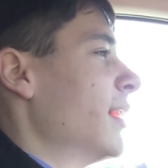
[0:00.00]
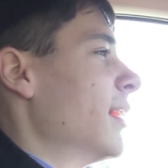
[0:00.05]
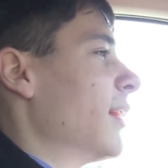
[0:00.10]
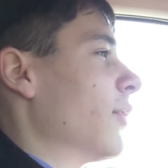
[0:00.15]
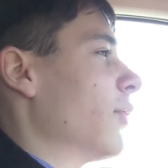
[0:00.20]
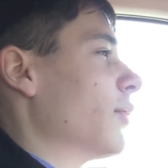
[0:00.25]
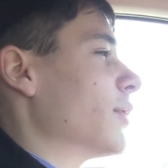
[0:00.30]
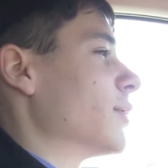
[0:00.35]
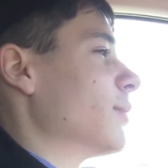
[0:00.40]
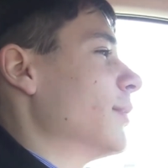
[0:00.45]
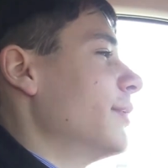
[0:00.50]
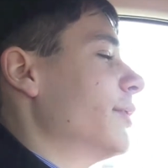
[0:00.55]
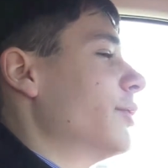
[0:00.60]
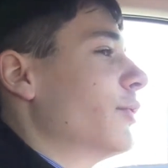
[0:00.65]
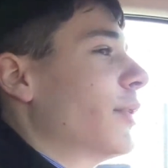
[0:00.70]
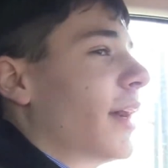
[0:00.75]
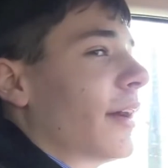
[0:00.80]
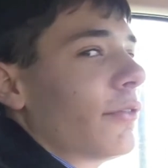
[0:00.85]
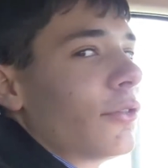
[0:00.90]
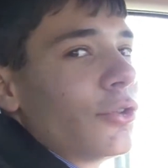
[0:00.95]
Of course, we
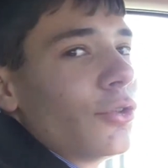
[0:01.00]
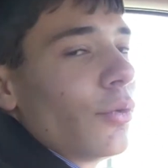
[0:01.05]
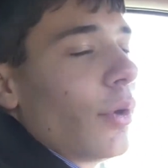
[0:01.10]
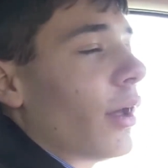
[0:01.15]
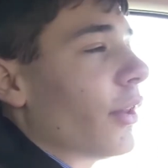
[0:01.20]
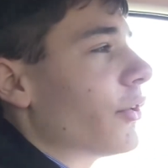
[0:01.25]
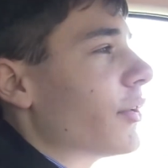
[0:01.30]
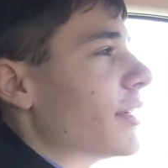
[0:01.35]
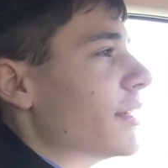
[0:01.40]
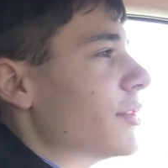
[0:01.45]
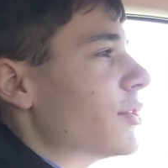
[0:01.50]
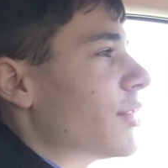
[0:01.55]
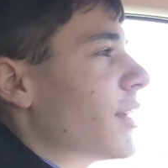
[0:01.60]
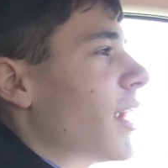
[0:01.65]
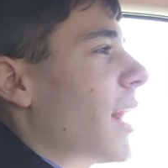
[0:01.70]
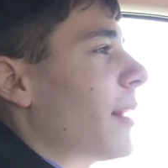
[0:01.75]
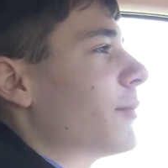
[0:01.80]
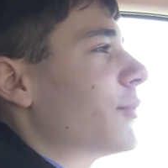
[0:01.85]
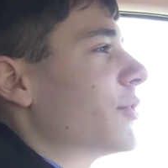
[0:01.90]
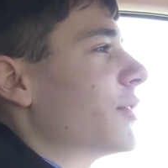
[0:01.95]
do have two other engine
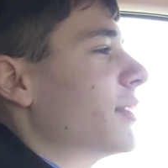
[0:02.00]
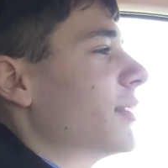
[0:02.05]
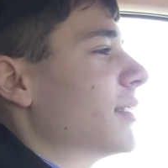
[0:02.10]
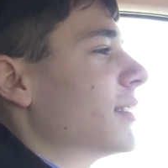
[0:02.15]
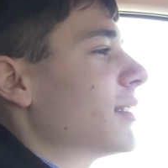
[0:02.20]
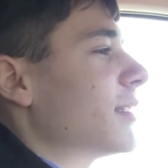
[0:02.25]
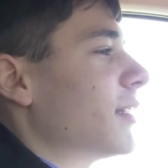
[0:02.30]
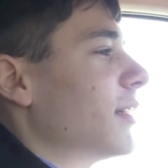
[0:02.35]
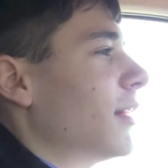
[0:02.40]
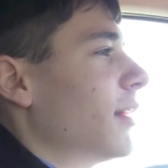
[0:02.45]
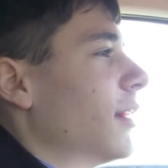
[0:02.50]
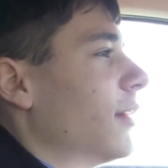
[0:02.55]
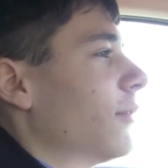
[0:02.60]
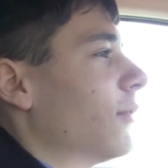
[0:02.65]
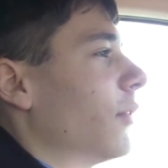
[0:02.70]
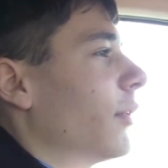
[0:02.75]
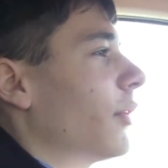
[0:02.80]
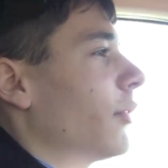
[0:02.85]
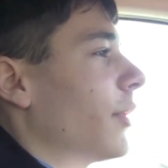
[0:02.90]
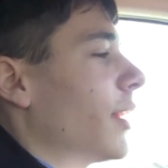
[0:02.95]
options
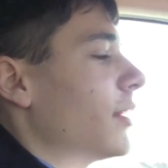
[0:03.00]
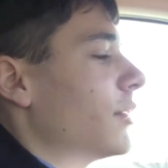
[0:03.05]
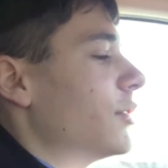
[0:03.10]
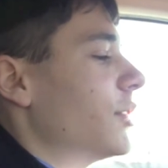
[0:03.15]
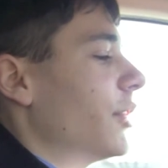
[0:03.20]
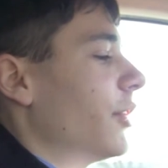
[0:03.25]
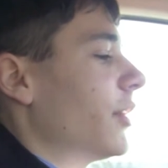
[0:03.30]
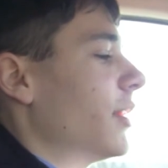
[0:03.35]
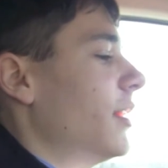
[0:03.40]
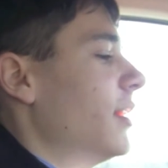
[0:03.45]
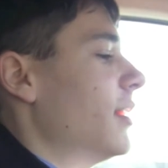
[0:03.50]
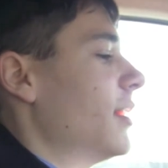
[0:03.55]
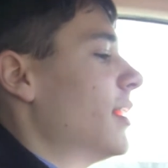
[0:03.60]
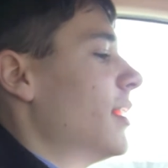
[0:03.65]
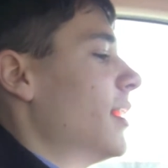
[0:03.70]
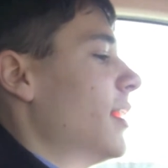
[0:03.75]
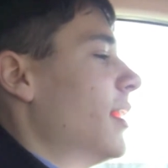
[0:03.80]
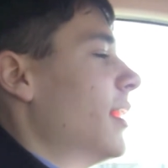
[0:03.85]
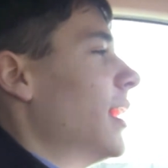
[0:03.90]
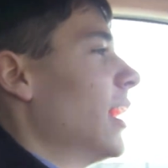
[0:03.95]
for the Grand Cherokee,
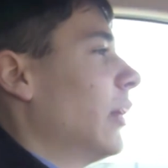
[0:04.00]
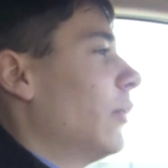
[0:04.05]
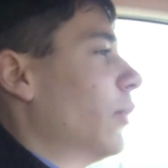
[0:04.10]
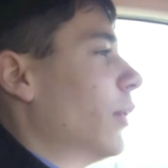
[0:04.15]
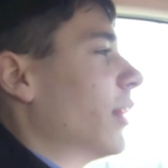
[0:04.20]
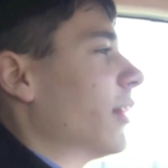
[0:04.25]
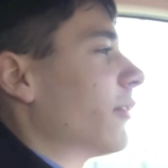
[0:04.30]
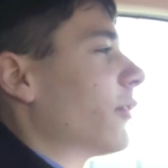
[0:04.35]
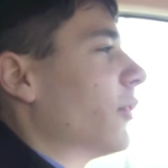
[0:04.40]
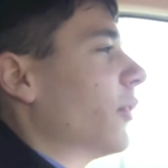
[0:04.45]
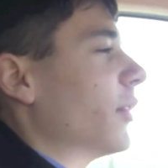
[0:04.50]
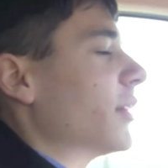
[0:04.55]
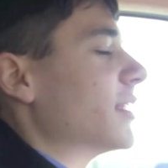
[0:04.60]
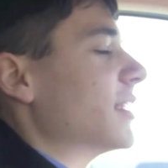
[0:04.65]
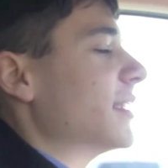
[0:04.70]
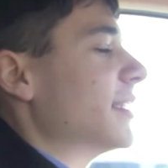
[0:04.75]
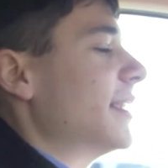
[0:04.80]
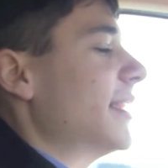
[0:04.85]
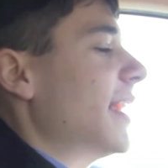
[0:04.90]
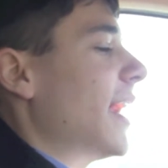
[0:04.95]
and one, of course,
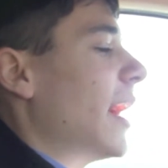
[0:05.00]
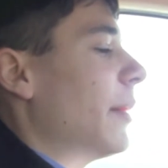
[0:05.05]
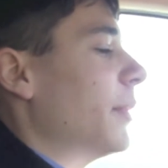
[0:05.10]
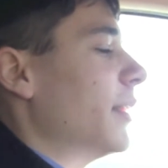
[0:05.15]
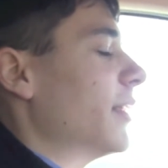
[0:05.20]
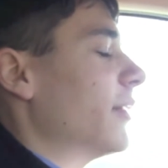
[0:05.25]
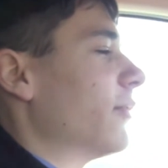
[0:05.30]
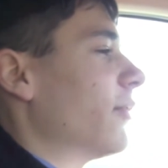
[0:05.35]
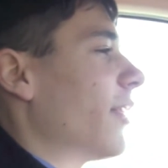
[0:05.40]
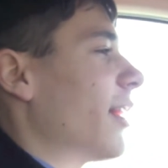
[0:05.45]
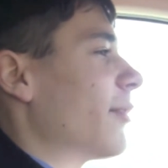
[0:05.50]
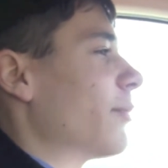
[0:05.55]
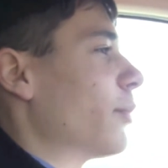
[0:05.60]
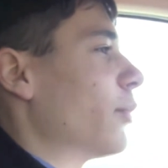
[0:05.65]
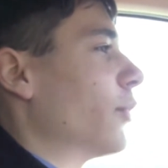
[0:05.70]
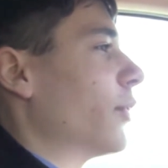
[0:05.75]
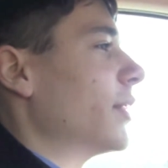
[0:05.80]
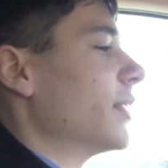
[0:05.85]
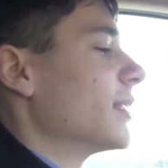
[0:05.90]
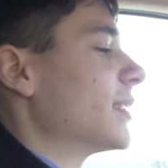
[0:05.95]
is the Hemi, the
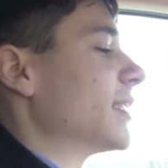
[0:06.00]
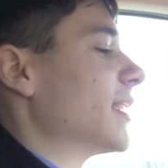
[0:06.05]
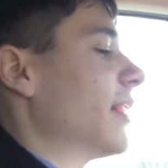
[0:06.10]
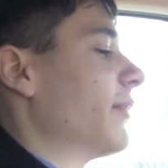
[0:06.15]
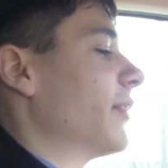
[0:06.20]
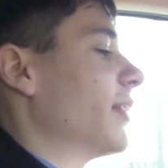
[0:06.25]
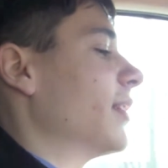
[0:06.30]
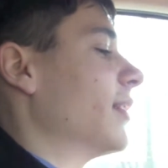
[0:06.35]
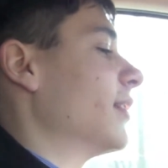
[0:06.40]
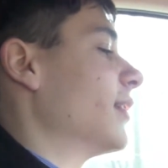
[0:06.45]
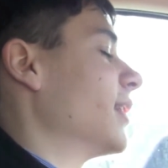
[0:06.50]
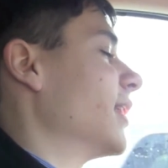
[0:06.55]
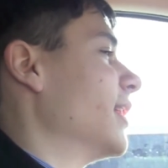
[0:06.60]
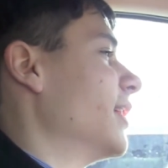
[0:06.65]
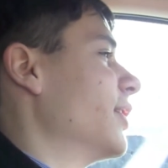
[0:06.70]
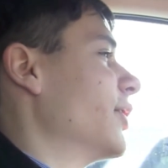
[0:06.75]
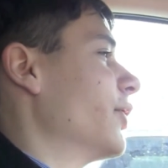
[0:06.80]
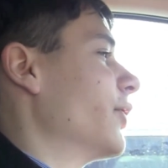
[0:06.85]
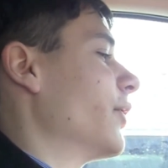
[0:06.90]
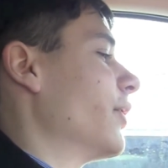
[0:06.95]
5.7
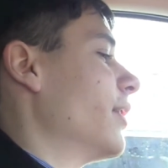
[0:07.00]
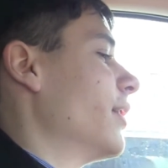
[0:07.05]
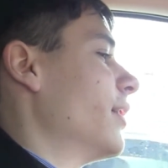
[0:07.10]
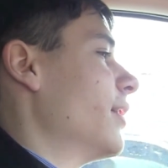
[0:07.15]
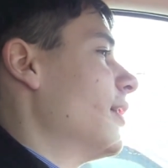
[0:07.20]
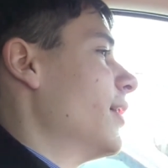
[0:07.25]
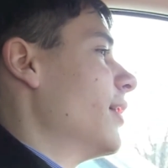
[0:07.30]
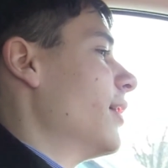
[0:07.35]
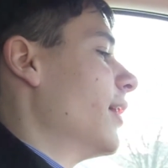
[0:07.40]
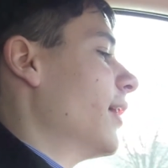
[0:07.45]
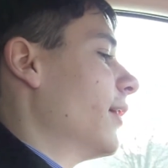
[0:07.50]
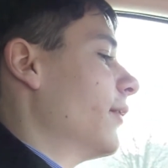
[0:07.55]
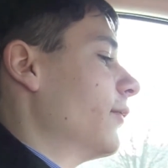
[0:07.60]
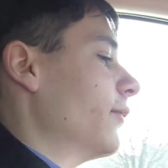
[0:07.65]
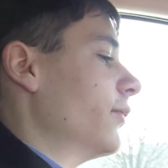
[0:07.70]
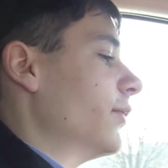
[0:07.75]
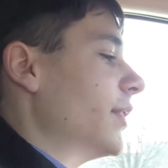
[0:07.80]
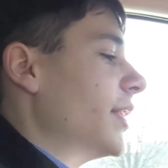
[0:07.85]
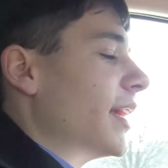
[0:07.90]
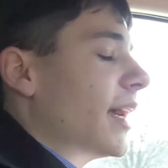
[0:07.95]
liter
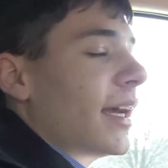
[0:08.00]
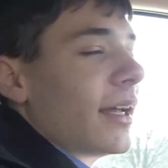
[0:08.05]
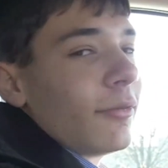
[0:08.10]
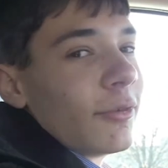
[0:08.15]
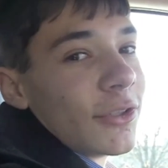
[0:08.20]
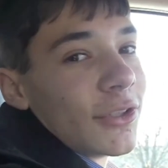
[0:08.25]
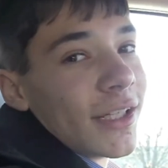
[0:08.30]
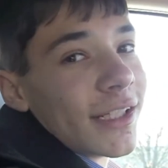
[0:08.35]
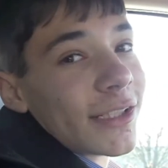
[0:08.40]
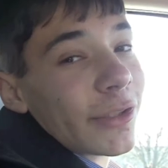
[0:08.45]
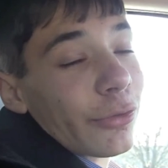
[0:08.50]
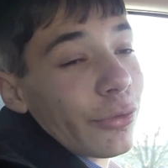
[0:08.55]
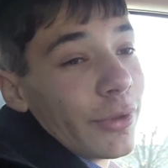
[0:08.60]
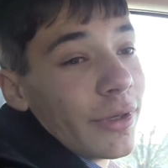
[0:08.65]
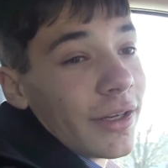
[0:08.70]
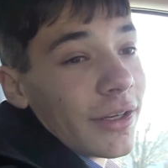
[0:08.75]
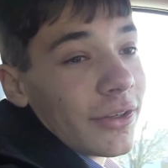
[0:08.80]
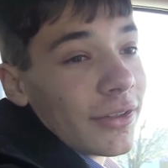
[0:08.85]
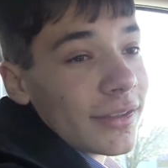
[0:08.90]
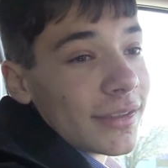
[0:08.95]
V8, which has
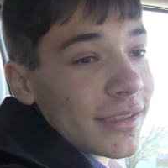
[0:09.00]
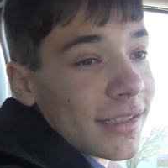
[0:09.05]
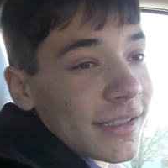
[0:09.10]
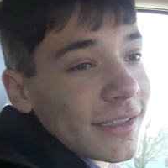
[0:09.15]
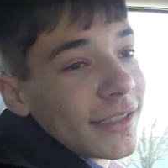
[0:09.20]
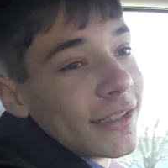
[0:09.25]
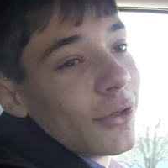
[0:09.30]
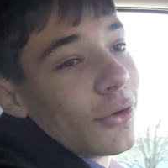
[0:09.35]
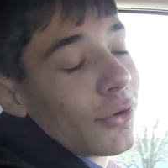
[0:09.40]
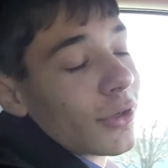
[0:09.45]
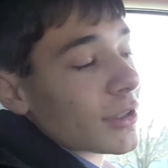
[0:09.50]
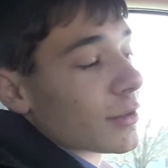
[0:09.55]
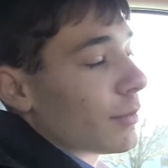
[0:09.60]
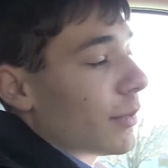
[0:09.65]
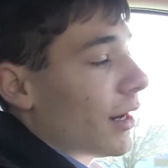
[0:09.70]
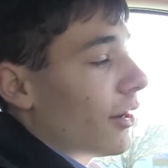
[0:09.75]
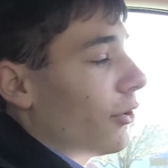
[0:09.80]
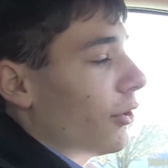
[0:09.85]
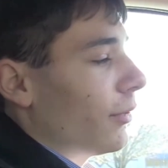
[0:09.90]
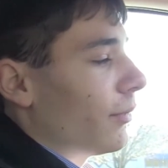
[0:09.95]
360
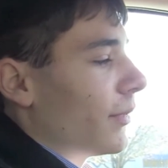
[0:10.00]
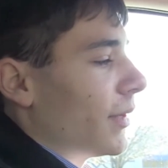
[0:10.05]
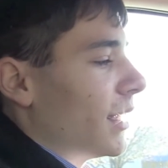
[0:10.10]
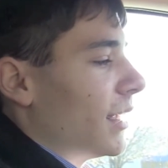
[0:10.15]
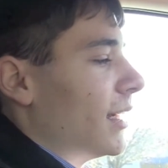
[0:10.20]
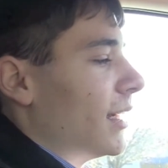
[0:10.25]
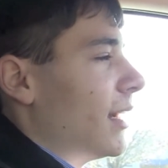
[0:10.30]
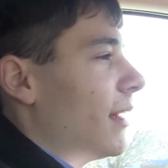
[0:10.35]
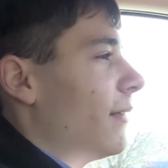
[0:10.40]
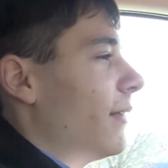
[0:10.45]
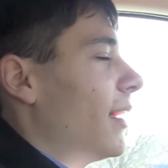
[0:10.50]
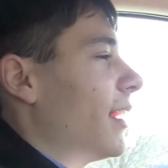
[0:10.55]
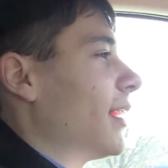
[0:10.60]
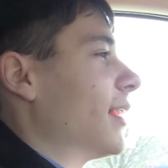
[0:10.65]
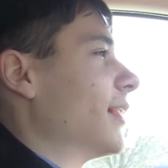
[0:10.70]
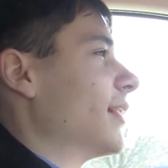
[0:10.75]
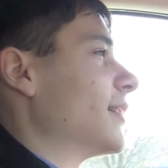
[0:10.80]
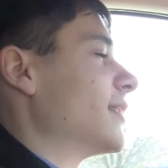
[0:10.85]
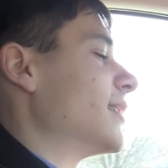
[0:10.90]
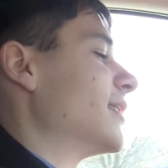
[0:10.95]
horsepower, and that
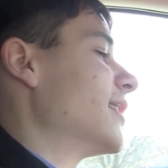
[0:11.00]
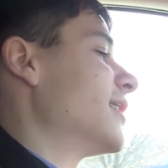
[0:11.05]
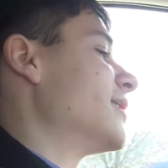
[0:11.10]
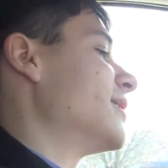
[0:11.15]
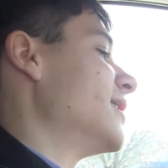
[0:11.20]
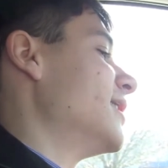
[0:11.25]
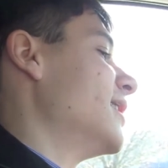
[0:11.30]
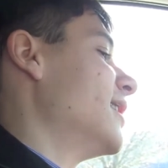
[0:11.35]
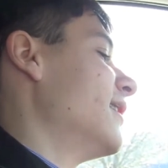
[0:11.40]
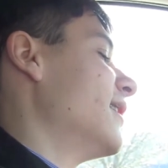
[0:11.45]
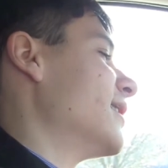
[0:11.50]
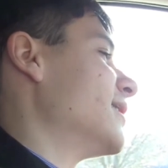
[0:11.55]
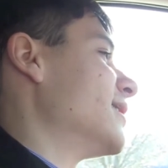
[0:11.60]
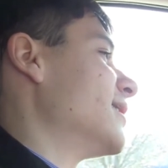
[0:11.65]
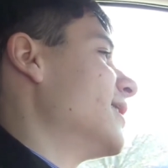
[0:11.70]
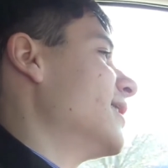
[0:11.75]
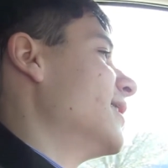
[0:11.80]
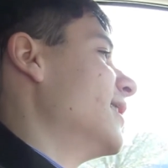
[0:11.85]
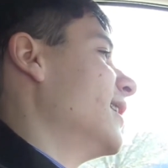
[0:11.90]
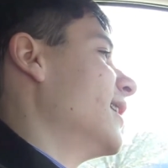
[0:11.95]
gets 16 in the
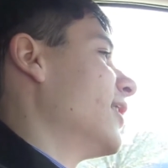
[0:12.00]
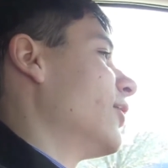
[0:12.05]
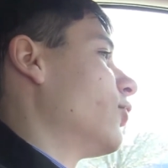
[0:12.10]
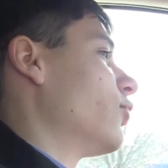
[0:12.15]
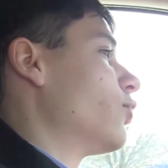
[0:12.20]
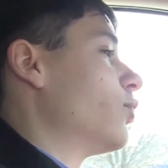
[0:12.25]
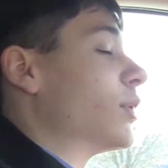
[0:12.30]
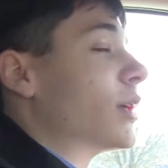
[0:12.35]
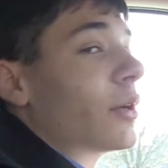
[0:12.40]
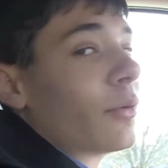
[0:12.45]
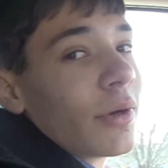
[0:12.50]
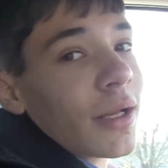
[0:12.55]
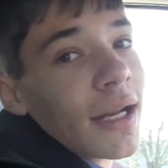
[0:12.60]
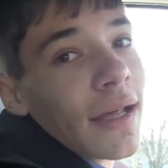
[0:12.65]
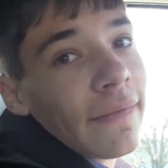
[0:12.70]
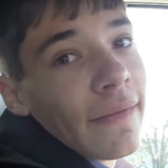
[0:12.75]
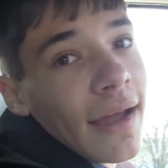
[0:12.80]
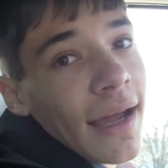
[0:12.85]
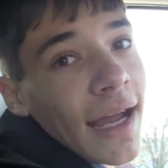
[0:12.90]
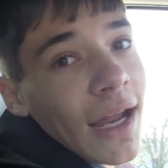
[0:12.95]
city and 21
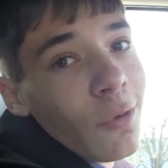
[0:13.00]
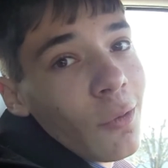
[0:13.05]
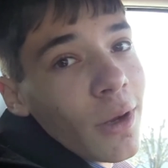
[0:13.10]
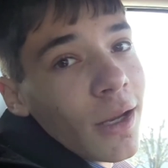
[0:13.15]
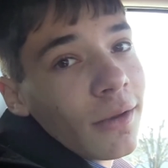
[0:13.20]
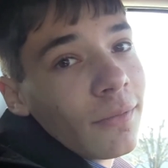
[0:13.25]
on the highway.